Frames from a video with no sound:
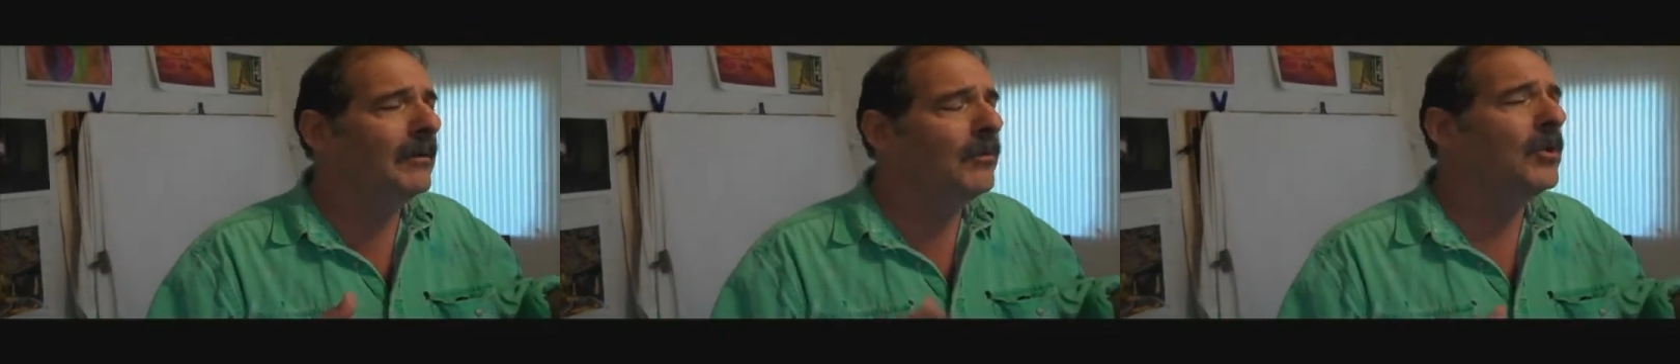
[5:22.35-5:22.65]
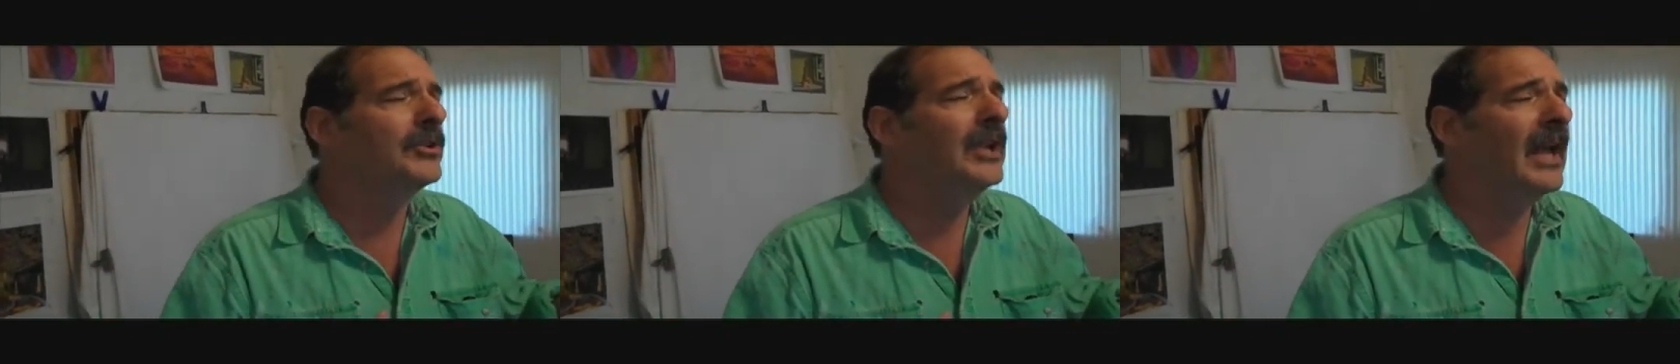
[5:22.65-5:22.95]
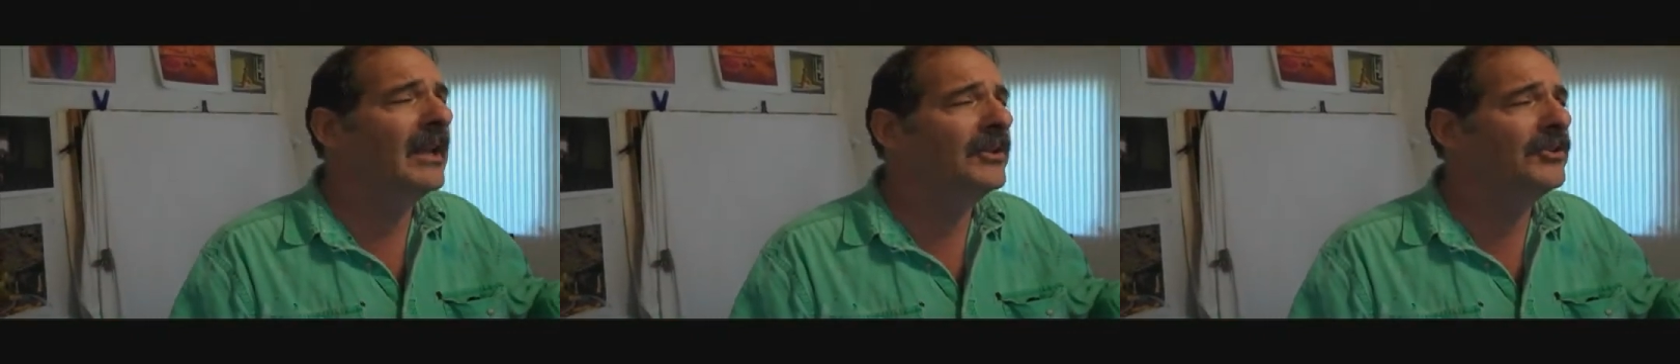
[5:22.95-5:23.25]
more
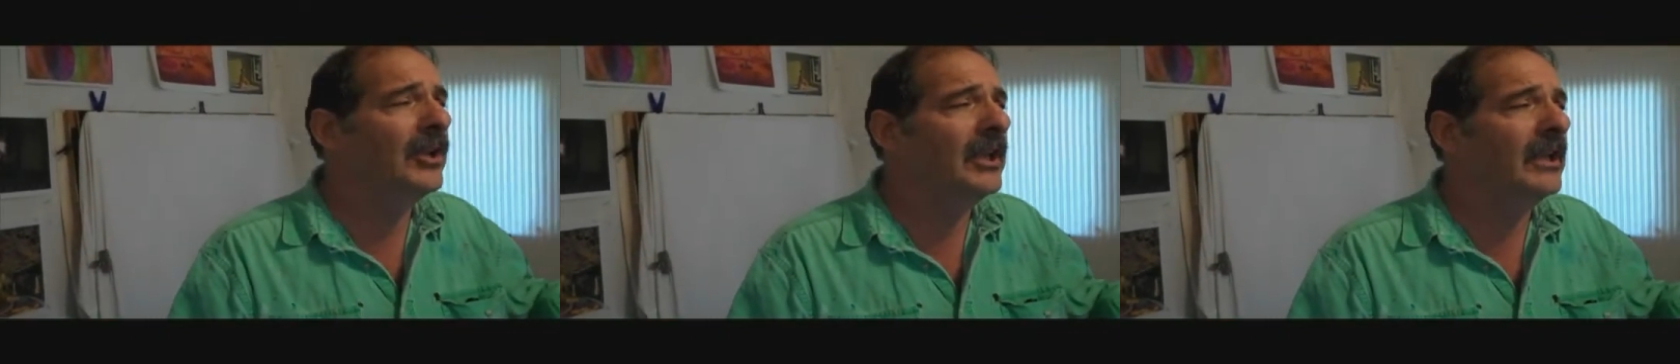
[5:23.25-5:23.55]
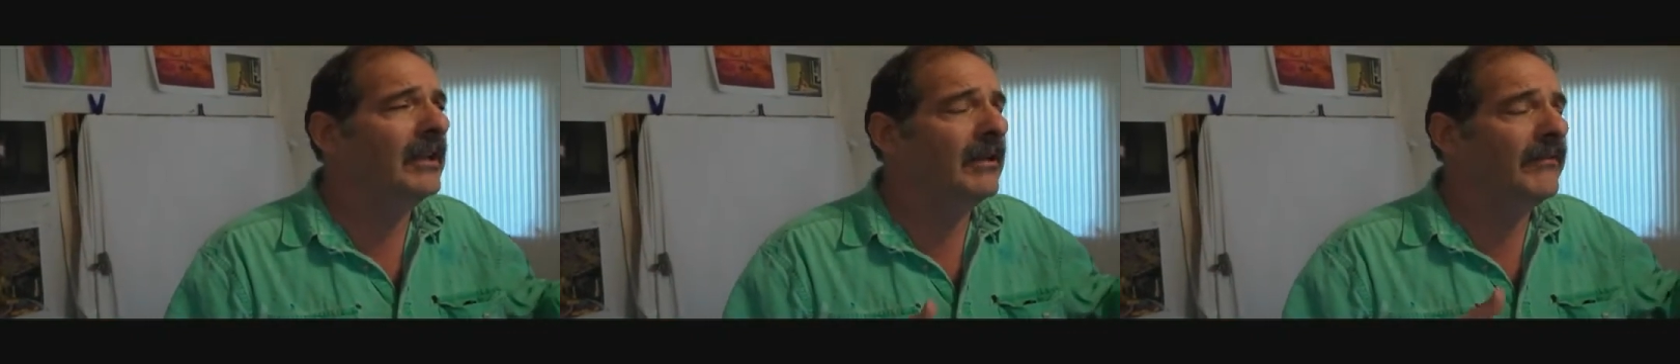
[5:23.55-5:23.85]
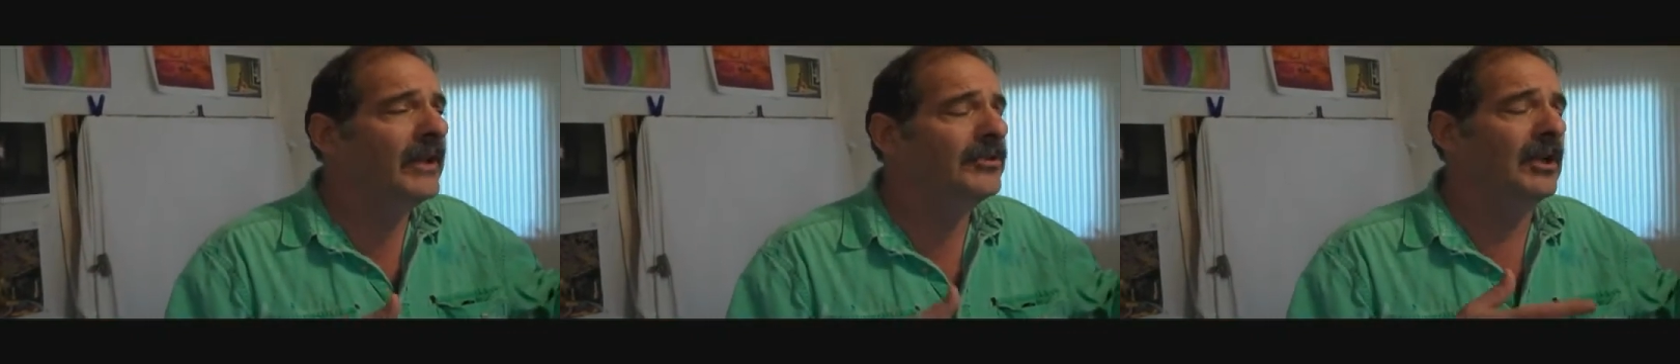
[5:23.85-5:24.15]
challenging and
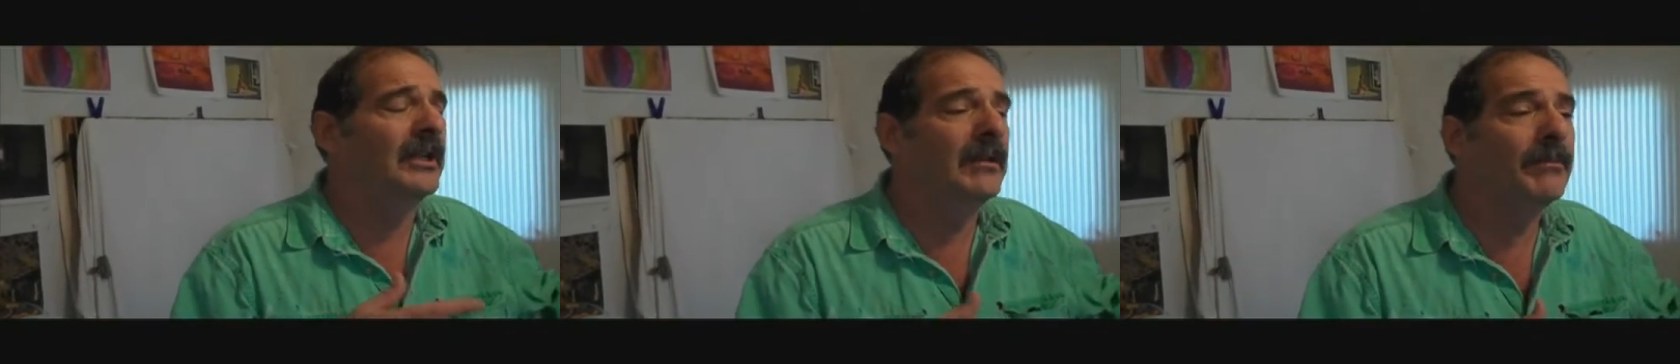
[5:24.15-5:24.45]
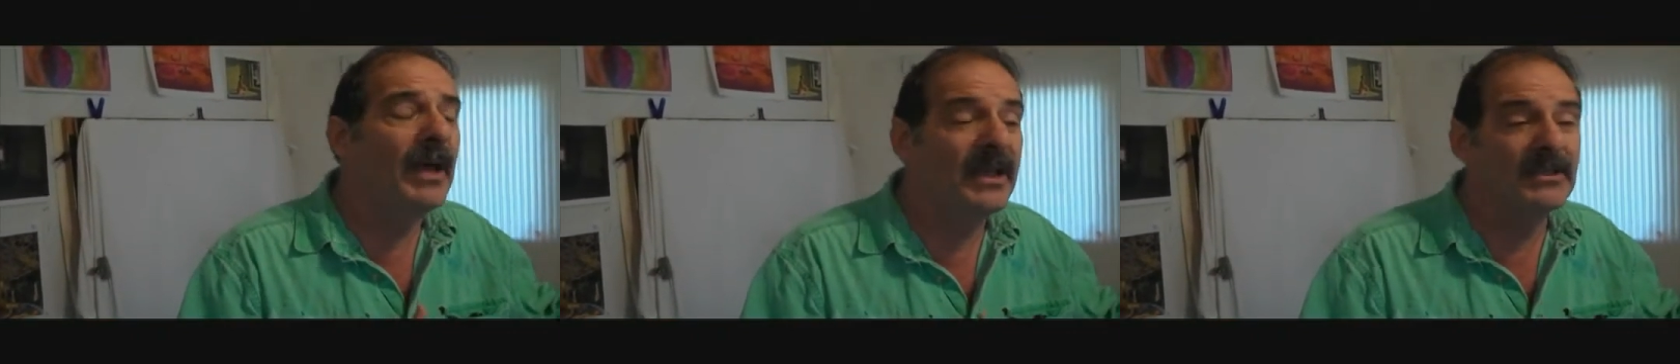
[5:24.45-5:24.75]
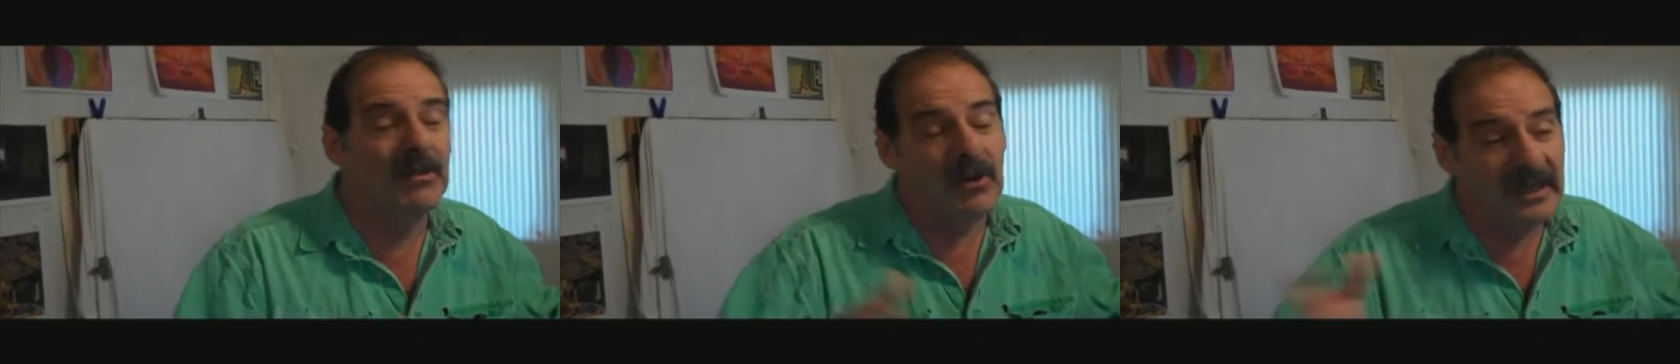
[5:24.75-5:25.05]
eventually
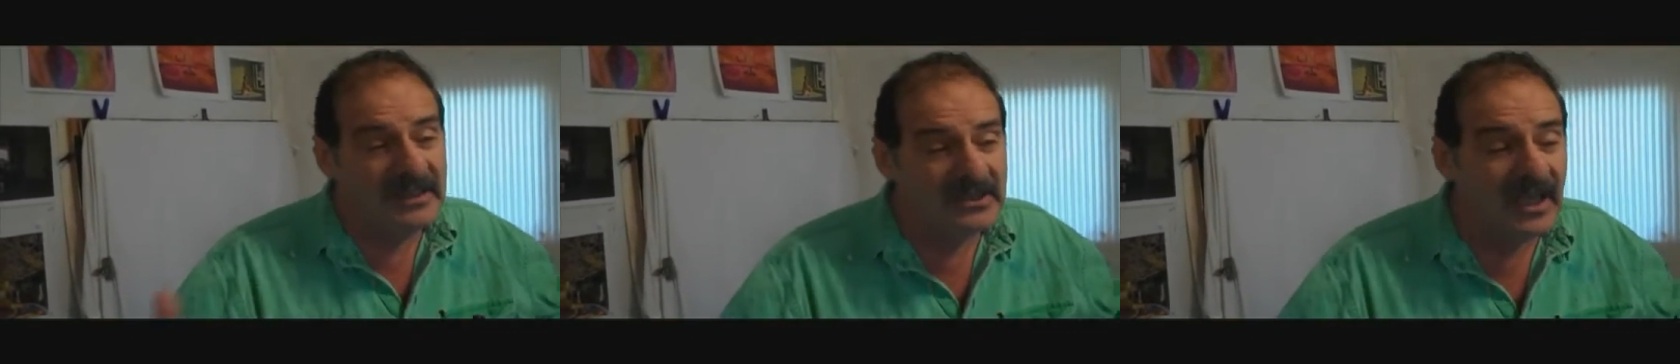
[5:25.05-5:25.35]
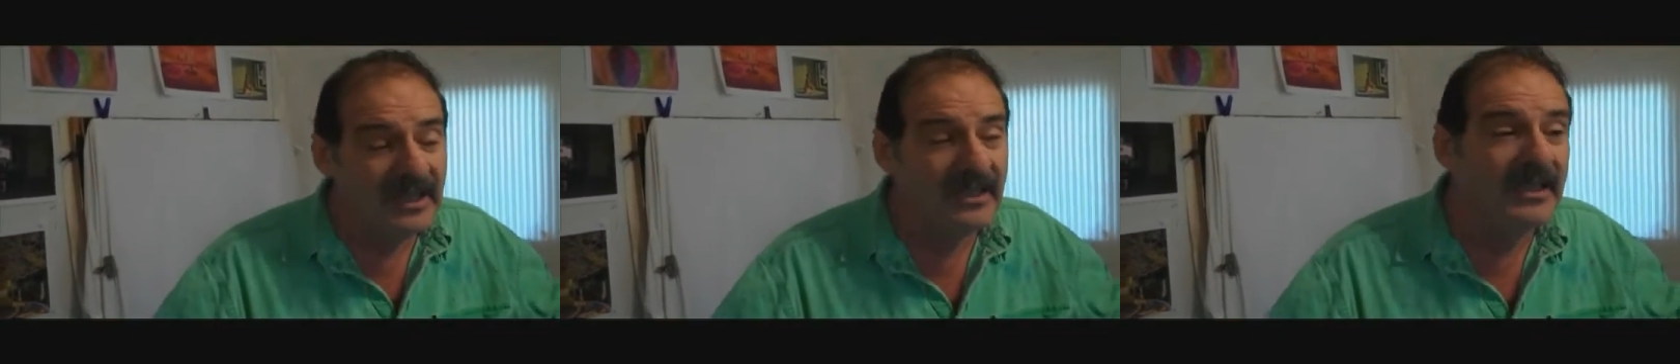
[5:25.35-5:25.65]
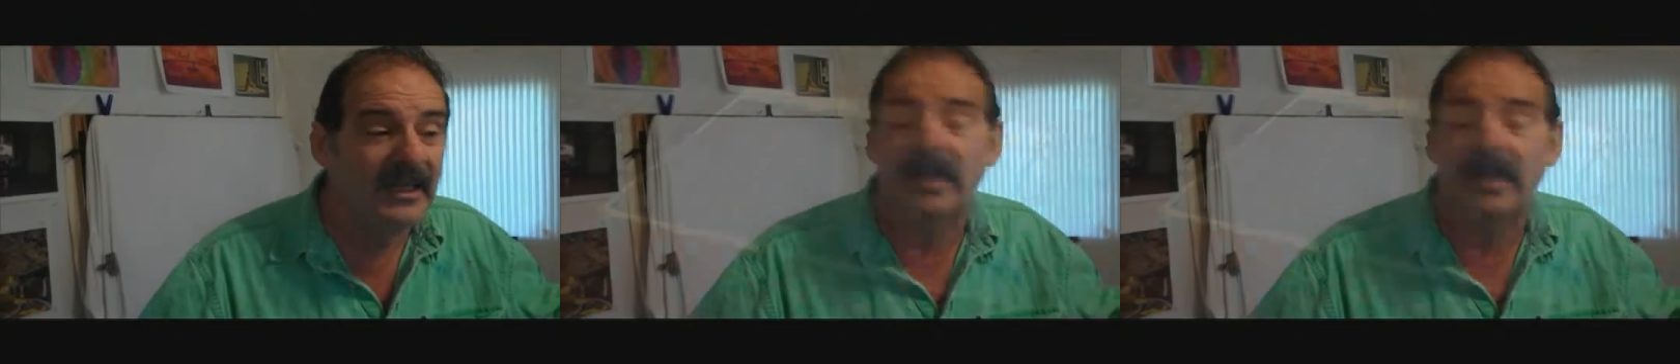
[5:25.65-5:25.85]
impossible. I decided that I